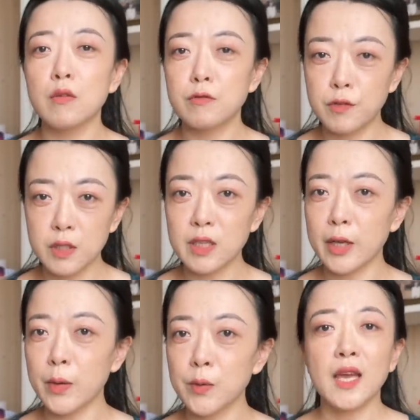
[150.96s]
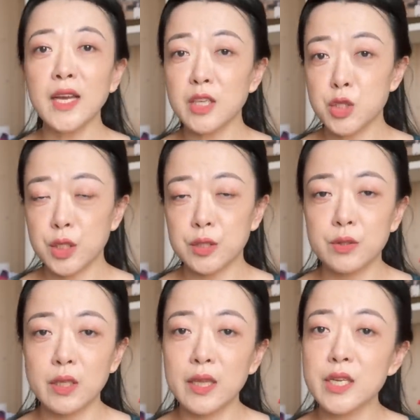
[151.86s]
Feng Liu English title
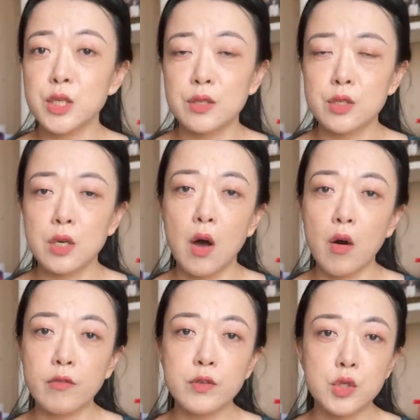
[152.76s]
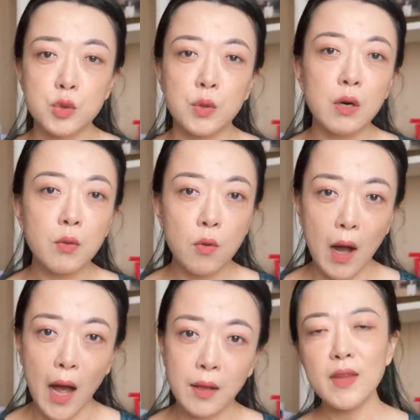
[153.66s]
The Legend of
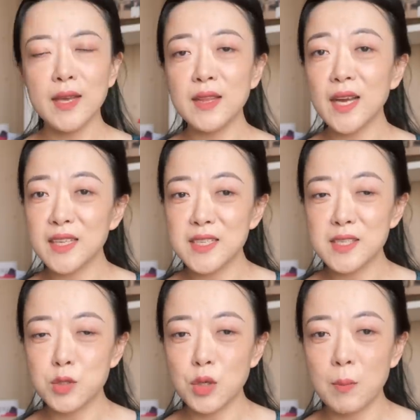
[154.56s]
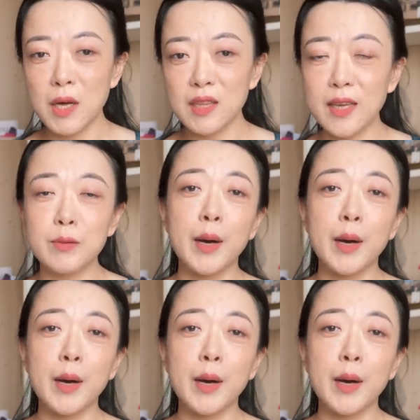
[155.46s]
Hua, and that is the drama led